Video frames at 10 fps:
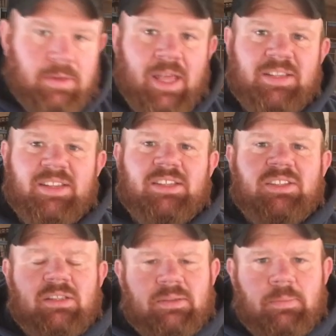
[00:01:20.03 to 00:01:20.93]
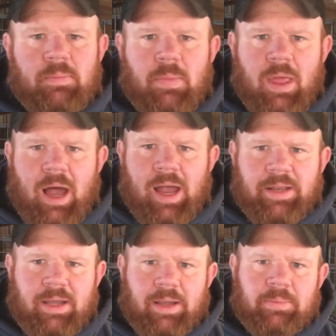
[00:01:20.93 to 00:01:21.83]
Next is
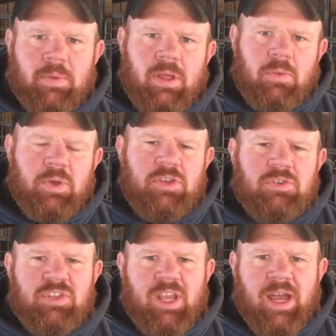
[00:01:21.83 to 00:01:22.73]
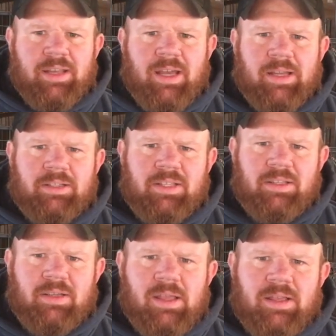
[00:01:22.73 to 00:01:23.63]
iodine. We use the iodine
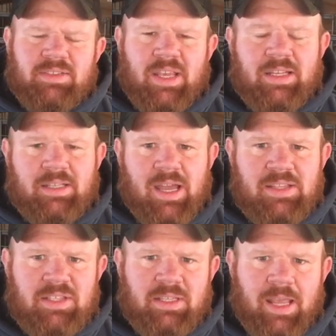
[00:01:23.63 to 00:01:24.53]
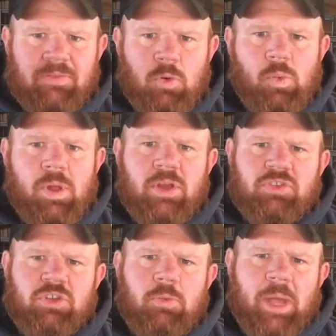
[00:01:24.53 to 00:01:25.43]
to sanitize the navel
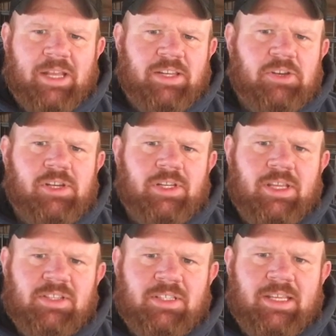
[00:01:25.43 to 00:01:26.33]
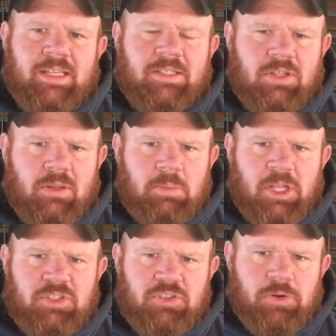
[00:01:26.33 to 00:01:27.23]
so bacteria doesn't get into the
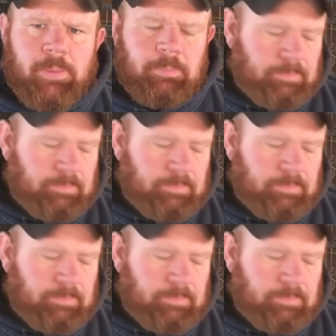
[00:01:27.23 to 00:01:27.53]
bloodstream.